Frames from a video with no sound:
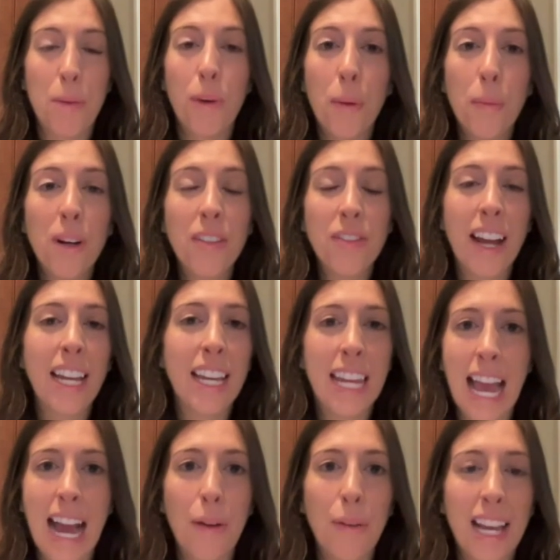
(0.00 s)
What we're
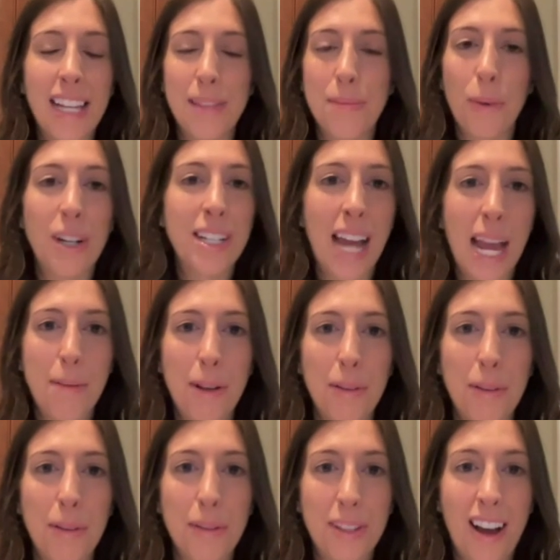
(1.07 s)
finding out as more time
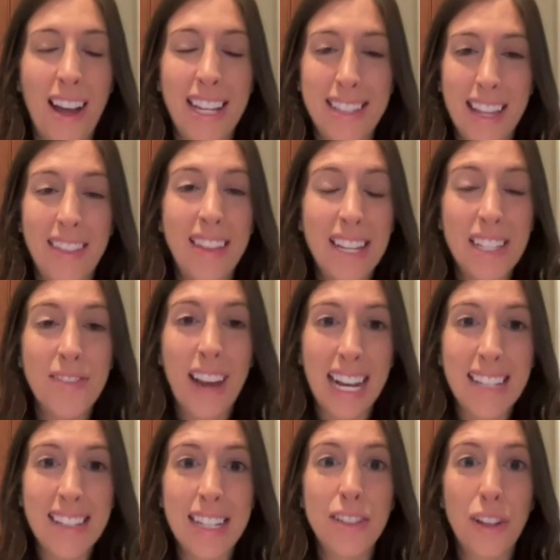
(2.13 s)
goes on is that these
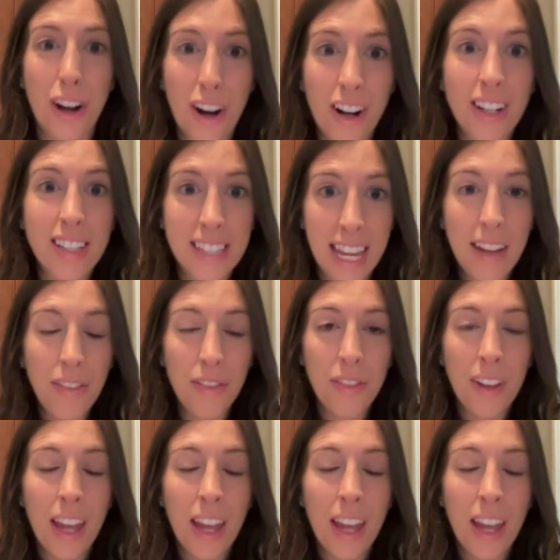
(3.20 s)
vaccines are safe,